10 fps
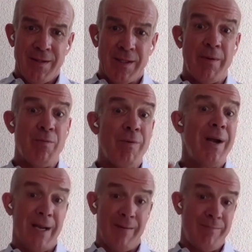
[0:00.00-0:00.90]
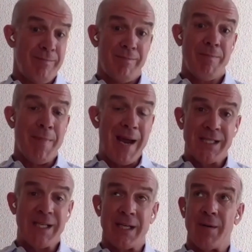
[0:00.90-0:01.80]
So we really
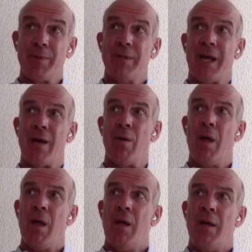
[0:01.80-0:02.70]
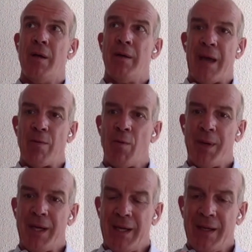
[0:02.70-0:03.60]
max it up. Now, that would
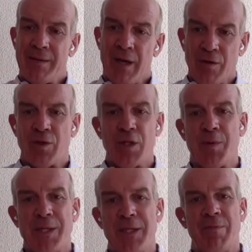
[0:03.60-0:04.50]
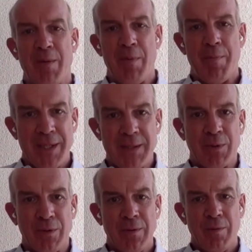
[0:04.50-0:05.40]
be 120 from open
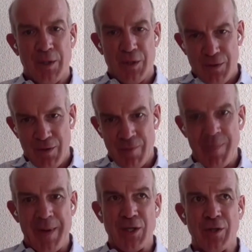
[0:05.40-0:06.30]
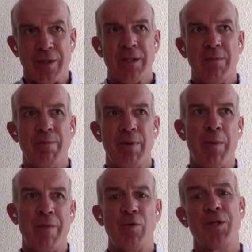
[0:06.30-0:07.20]
pitable, which you've mentioned,
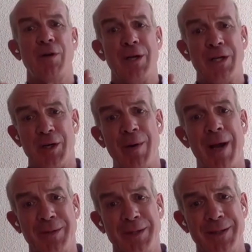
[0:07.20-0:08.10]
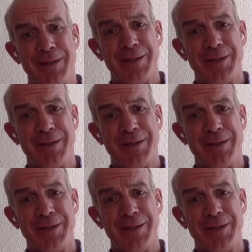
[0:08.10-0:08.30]
but we've also got underground.